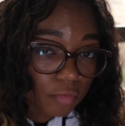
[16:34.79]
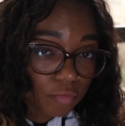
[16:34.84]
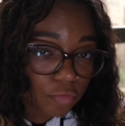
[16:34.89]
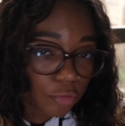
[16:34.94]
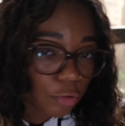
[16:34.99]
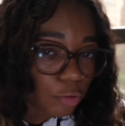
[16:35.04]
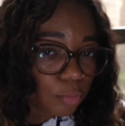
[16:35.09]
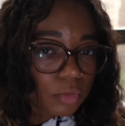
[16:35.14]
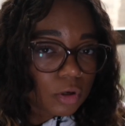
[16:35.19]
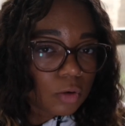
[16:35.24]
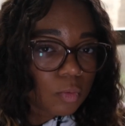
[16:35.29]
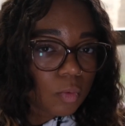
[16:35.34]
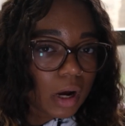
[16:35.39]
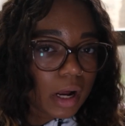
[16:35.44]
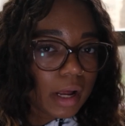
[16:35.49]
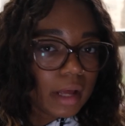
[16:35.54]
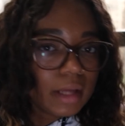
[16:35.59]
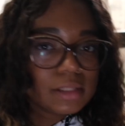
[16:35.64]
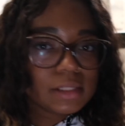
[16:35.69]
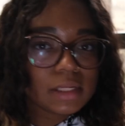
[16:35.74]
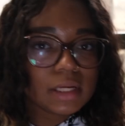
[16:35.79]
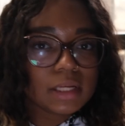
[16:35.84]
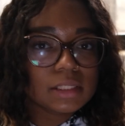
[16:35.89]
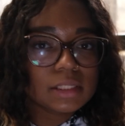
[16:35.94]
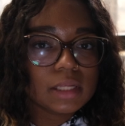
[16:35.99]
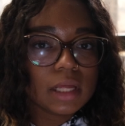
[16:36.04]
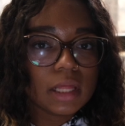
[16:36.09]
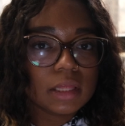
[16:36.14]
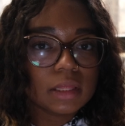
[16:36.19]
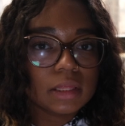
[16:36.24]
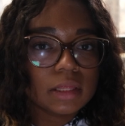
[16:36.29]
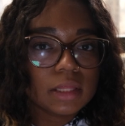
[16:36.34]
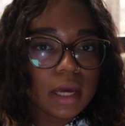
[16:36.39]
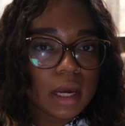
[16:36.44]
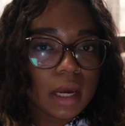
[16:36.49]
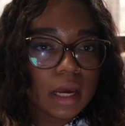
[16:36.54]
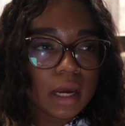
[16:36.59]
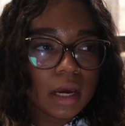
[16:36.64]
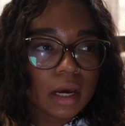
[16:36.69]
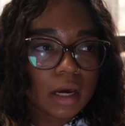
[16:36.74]
rumor-wise, is that
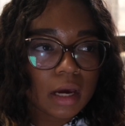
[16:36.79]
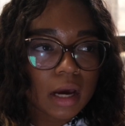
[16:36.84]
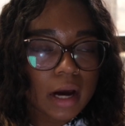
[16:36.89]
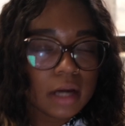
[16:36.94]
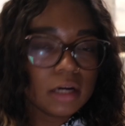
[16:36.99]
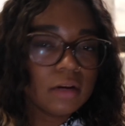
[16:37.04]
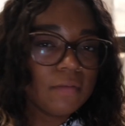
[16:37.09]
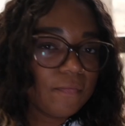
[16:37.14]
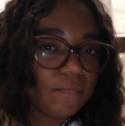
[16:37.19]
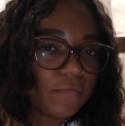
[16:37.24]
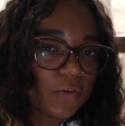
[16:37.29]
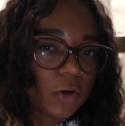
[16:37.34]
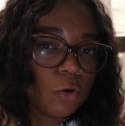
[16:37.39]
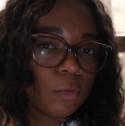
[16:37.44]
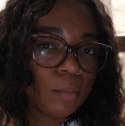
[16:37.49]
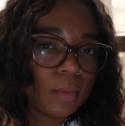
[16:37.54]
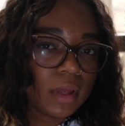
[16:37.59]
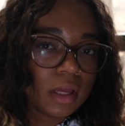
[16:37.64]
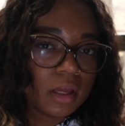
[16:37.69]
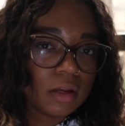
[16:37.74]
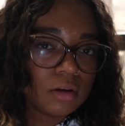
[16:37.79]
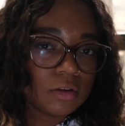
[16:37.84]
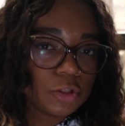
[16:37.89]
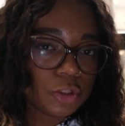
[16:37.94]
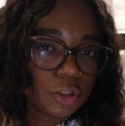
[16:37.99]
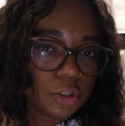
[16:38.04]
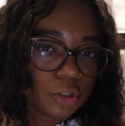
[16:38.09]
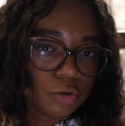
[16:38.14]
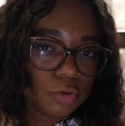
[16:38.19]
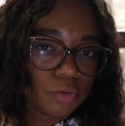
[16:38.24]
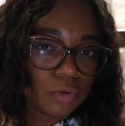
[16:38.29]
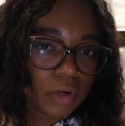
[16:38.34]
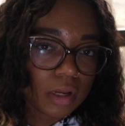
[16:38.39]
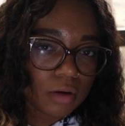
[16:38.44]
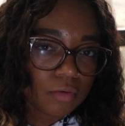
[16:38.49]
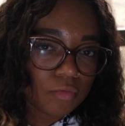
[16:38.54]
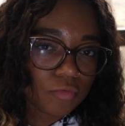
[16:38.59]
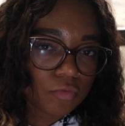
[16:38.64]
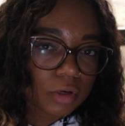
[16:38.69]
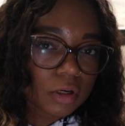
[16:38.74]
they kind of film and shoot
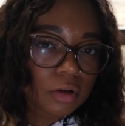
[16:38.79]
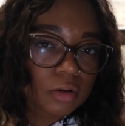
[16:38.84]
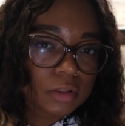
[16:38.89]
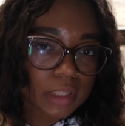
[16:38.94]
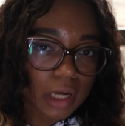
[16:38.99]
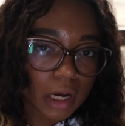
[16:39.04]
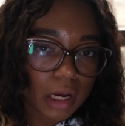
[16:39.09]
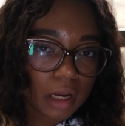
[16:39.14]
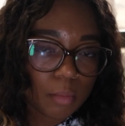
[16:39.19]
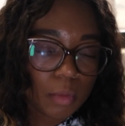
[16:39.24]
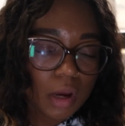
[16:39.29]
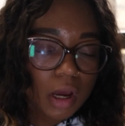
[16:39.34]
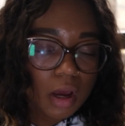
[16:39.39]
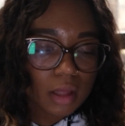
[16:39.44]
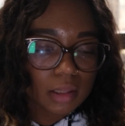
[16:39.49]
in real time.